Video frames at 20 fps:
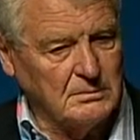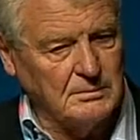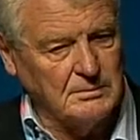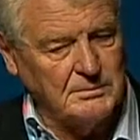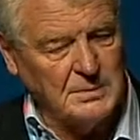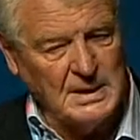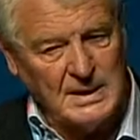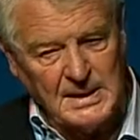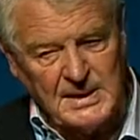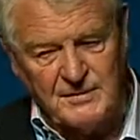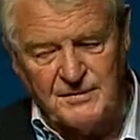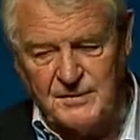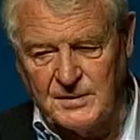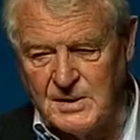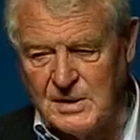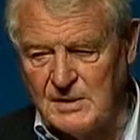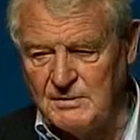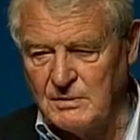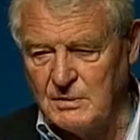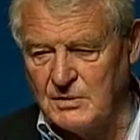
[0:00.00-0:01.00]
belief, an
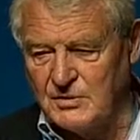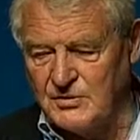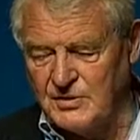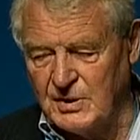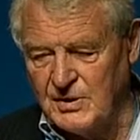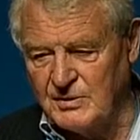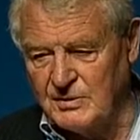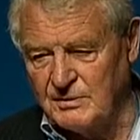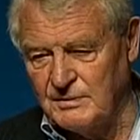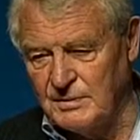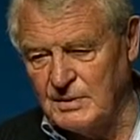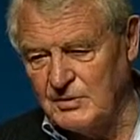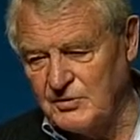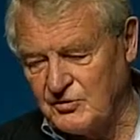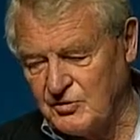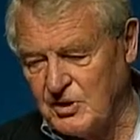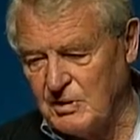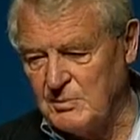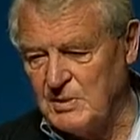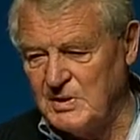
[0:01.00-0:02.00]
evil set of
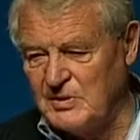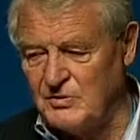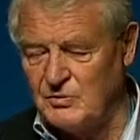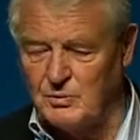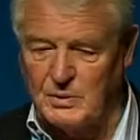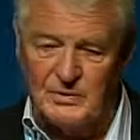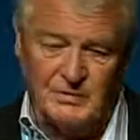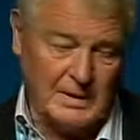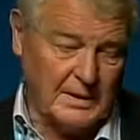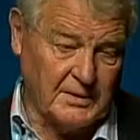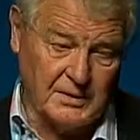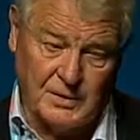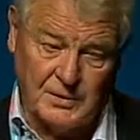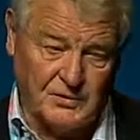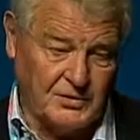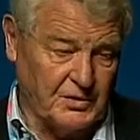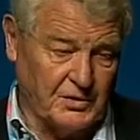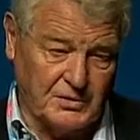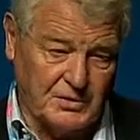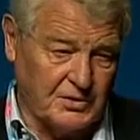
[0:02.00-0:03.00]
extremists. We've had
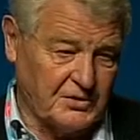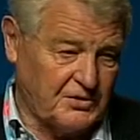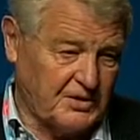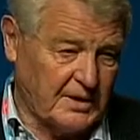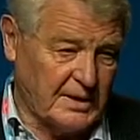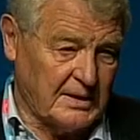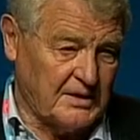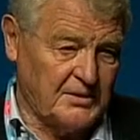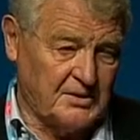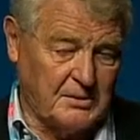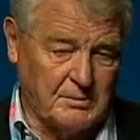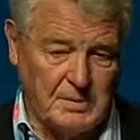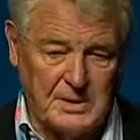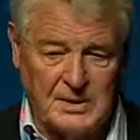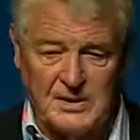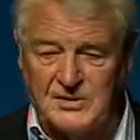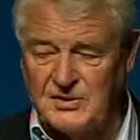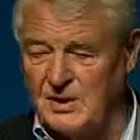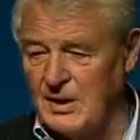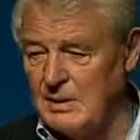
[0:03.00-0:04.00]
those in Christianity
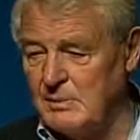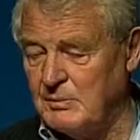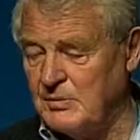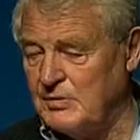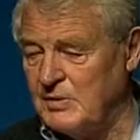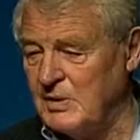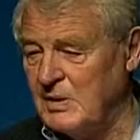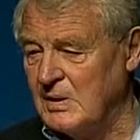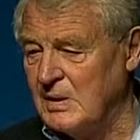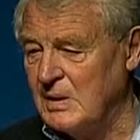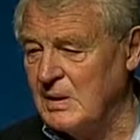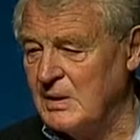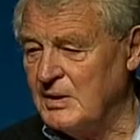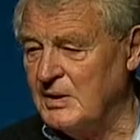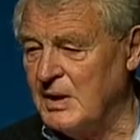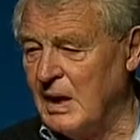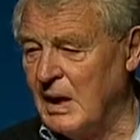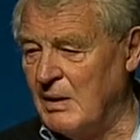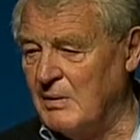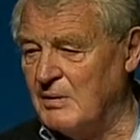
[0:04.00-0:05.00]
many times
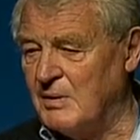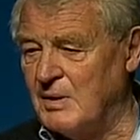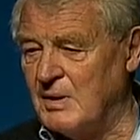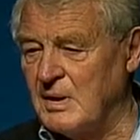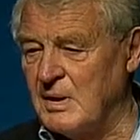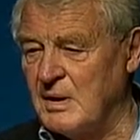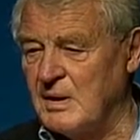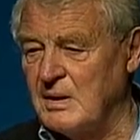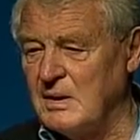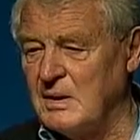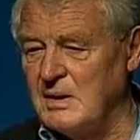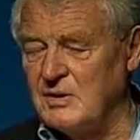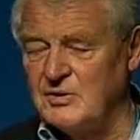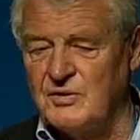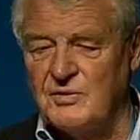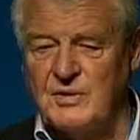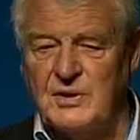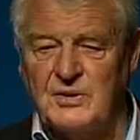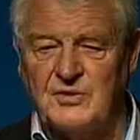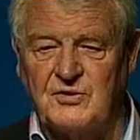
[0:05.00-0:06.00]
down the years
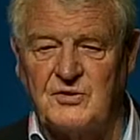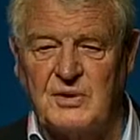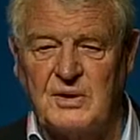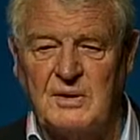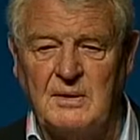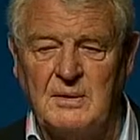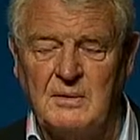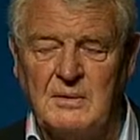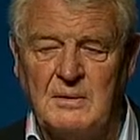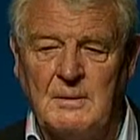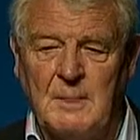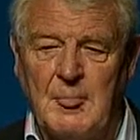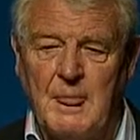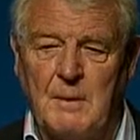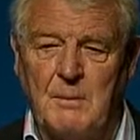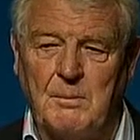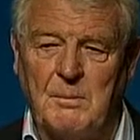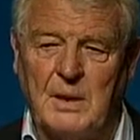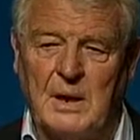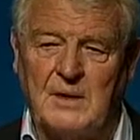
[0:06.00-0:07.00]
of history,
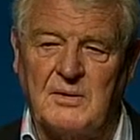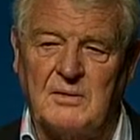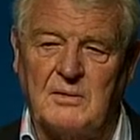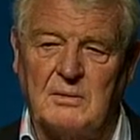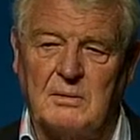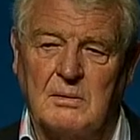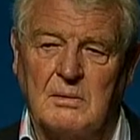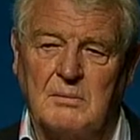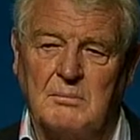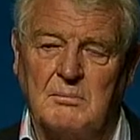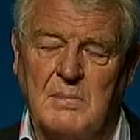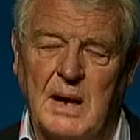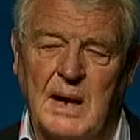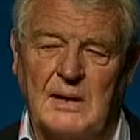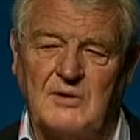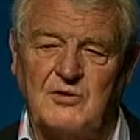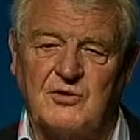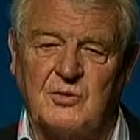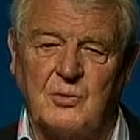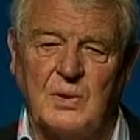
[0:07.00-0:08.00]
but
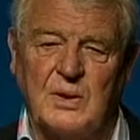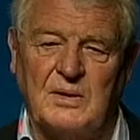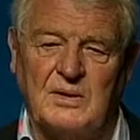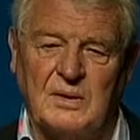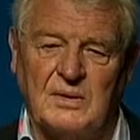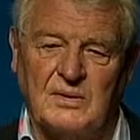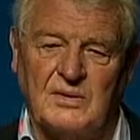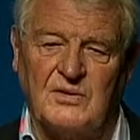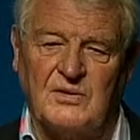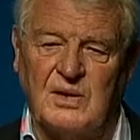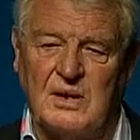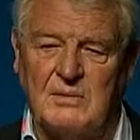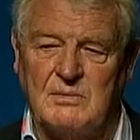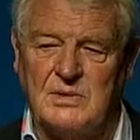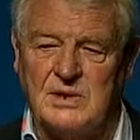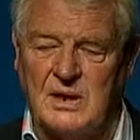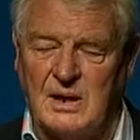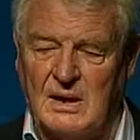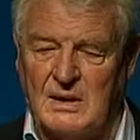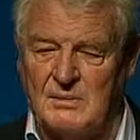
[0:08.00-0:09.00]
matched with, at the same
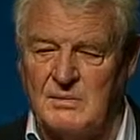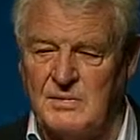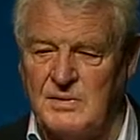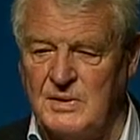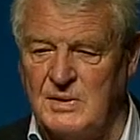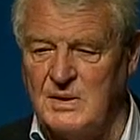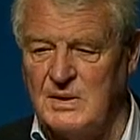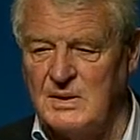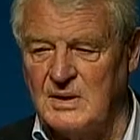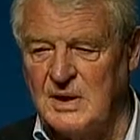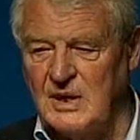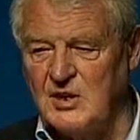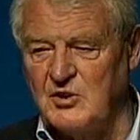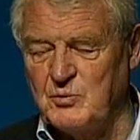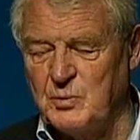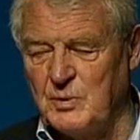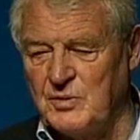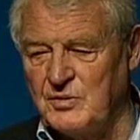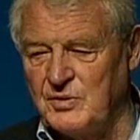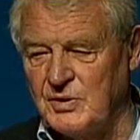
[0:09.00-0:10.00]
time, the
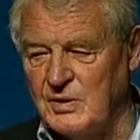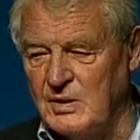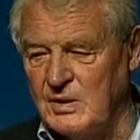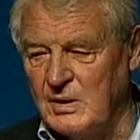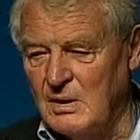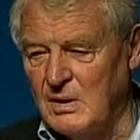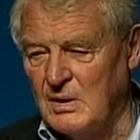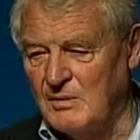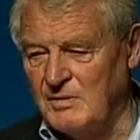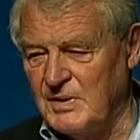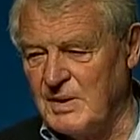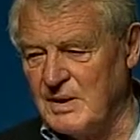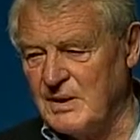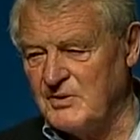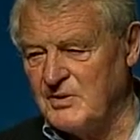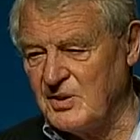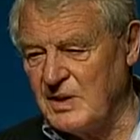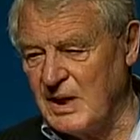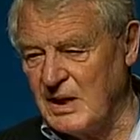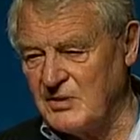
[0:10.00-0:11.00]
engagement of the
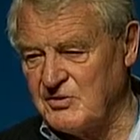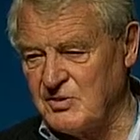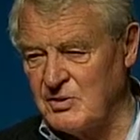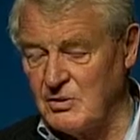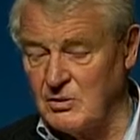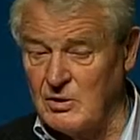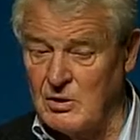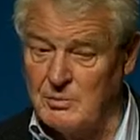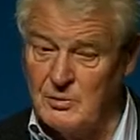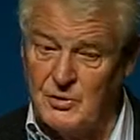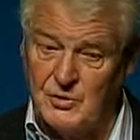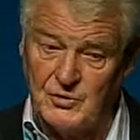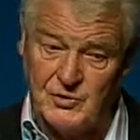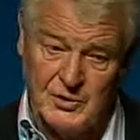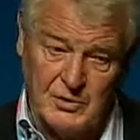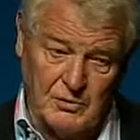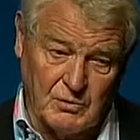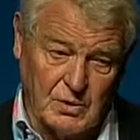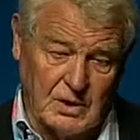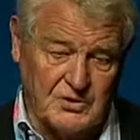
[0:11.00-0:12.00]
international
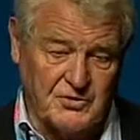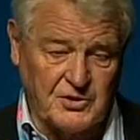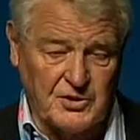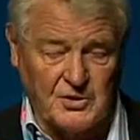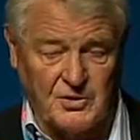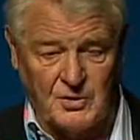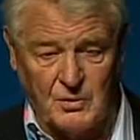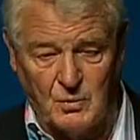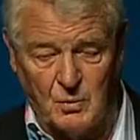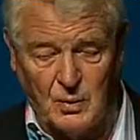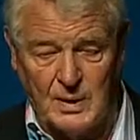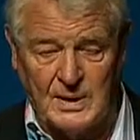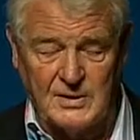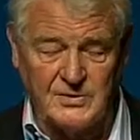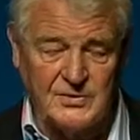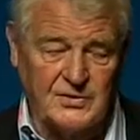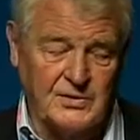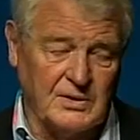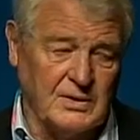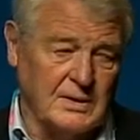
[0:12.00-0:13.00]
community, Russia, the
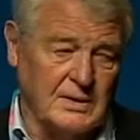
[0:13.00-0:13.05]
West,